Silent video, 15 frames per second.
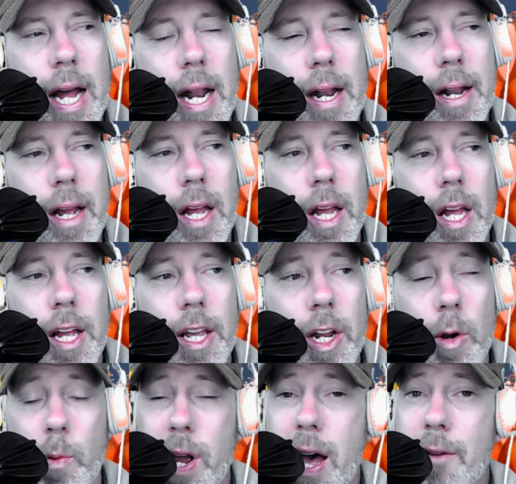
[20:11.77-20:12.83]
And,
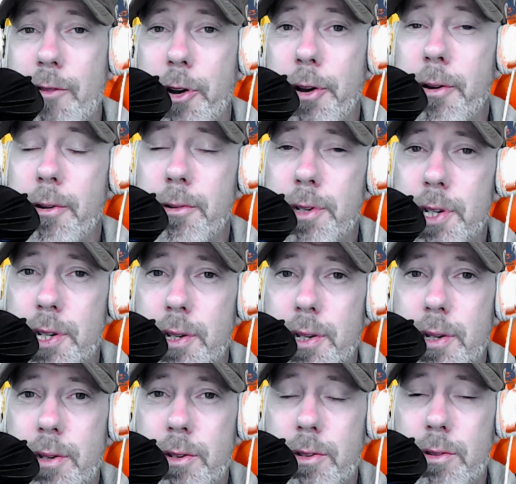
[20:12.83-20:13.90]
we have news
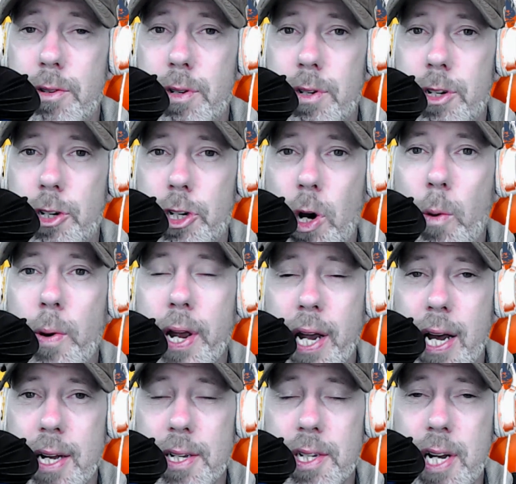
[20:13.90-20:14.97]

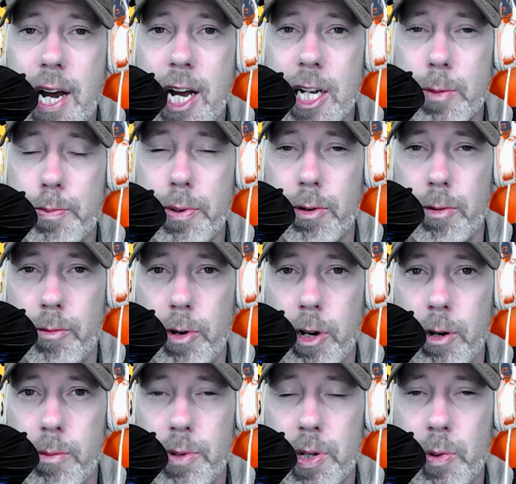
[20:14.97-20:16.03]
showing us hospital
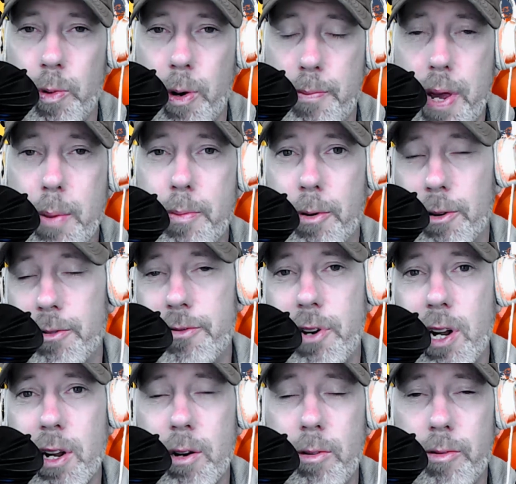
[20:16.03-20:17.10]
rooms where people are
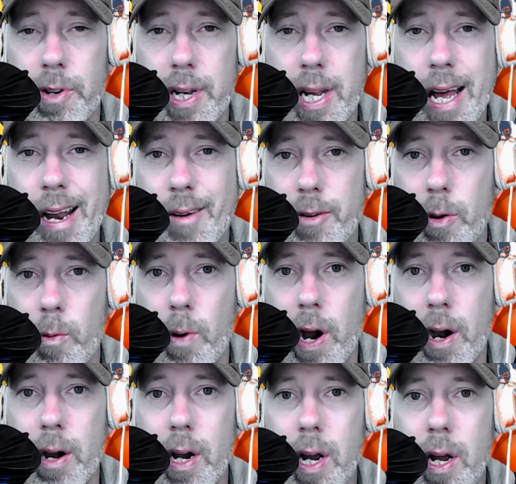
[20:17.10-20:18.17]
falling over dead
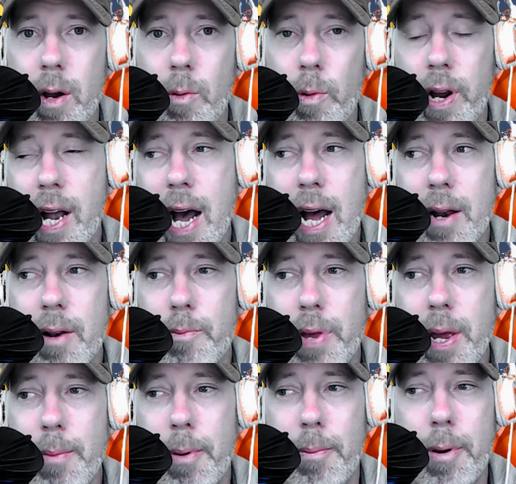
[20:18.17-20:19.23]
everywhere. We got
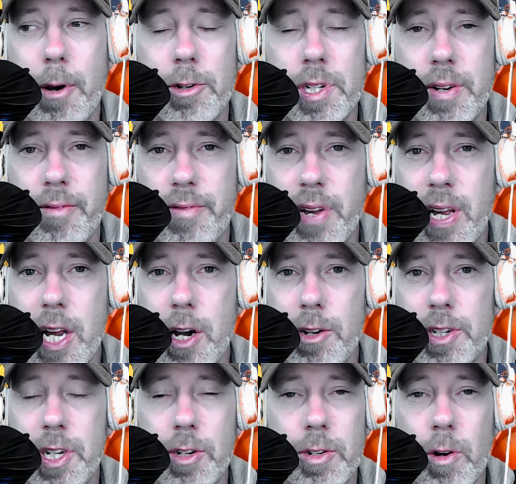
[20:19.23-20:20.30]
people posting
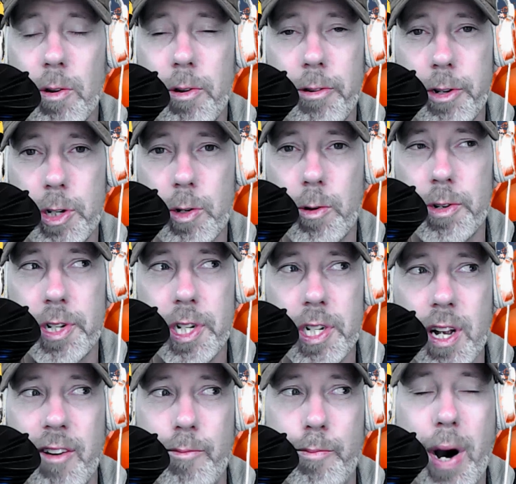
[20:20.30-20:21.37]
videos, and you don't know the
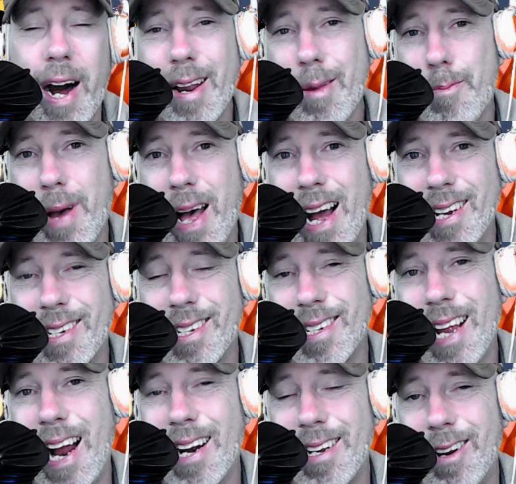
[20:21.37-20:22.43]
sources, of body bags
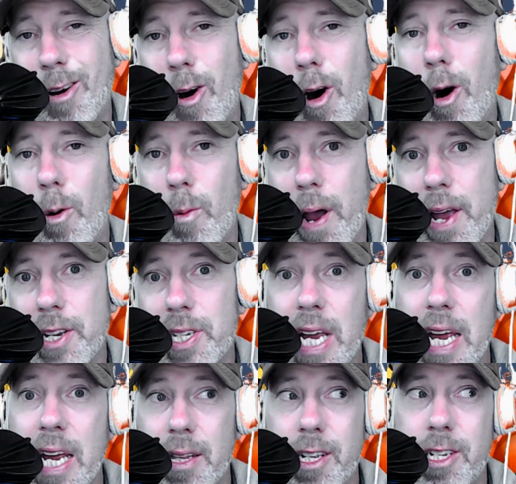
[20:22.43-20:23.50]
stacked in a hallway
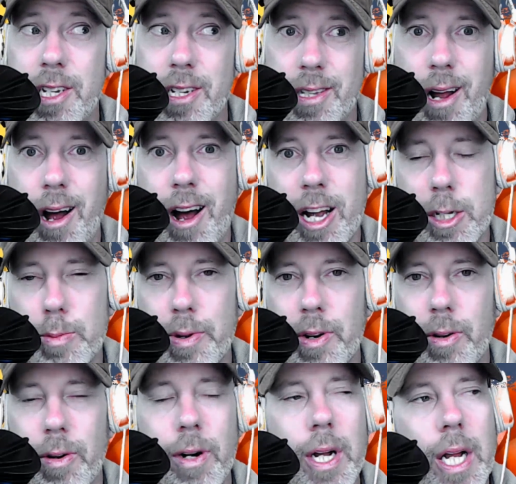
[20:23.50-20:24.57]
saying this is the
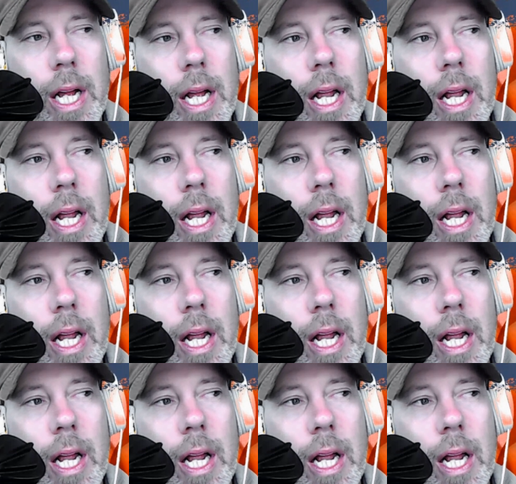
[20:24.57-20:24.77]
hospital.